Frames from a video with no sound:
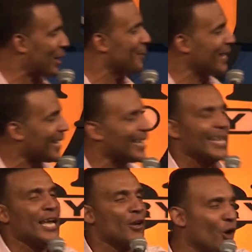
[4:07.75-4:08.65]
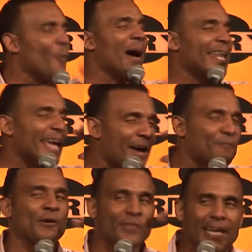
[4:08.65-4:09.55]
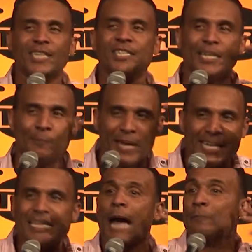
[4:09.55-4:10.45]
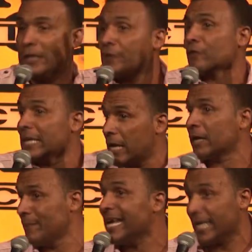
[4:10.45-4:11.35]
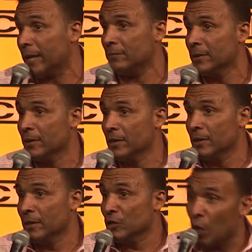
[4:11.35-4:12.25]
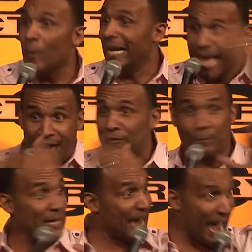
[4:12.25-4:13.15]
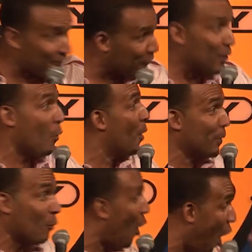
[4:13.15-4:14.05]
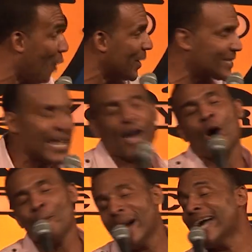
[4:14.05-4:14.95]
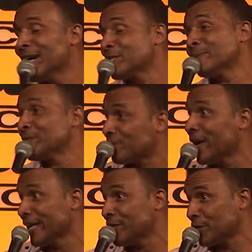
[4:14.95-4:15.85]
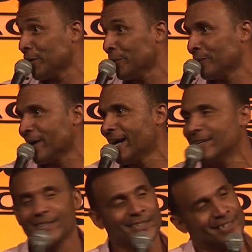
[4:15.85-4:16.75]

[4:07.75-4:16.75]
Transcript: I'm a comedian, nobody ever thinks she means I'm literally a comedian. So inevitably, every woman will always say, oh, my husband's funny too, right?